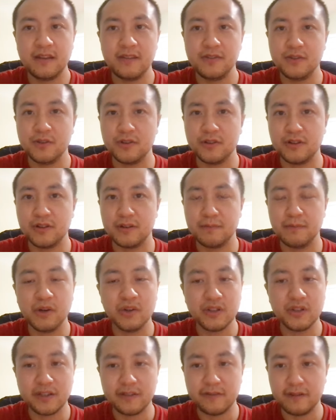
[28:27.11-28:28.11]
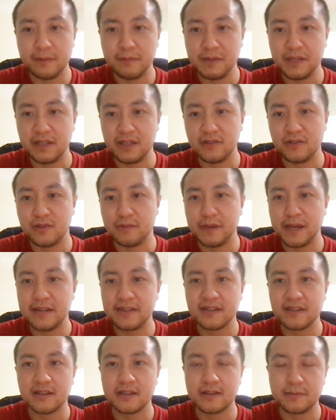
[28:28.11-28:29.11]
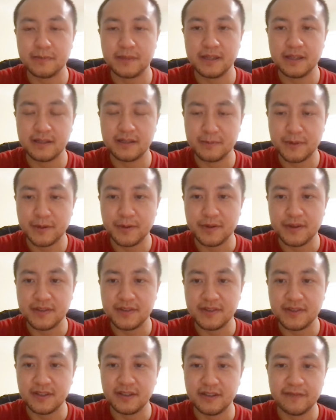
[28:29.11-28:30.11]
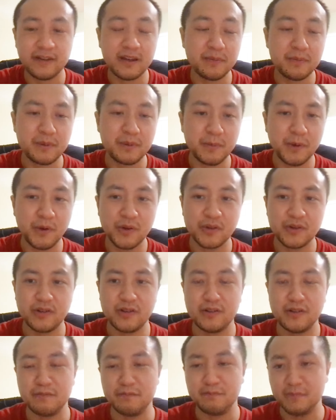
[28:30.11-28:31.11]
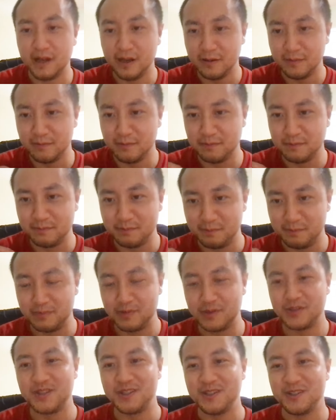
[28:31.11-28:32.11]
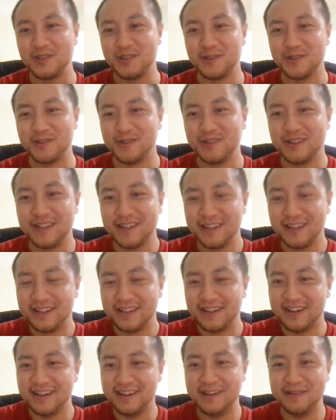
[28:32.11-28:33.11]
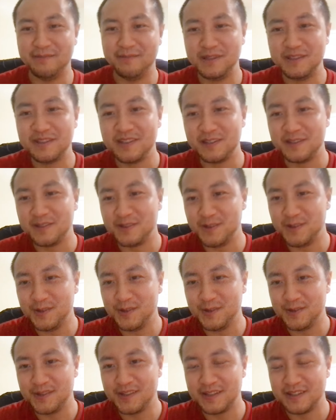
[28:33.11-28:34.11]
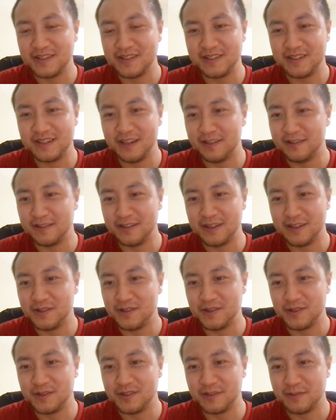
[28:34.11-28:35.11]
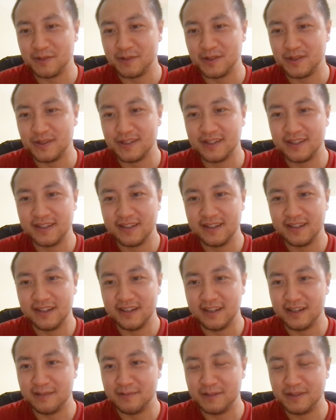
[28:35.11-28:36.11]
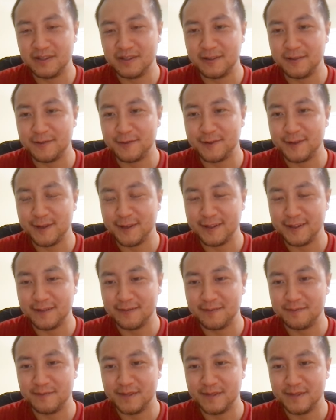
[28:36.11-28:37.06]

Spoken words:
your model developing, your past experience in developing a model pushed it to business use and show some good business related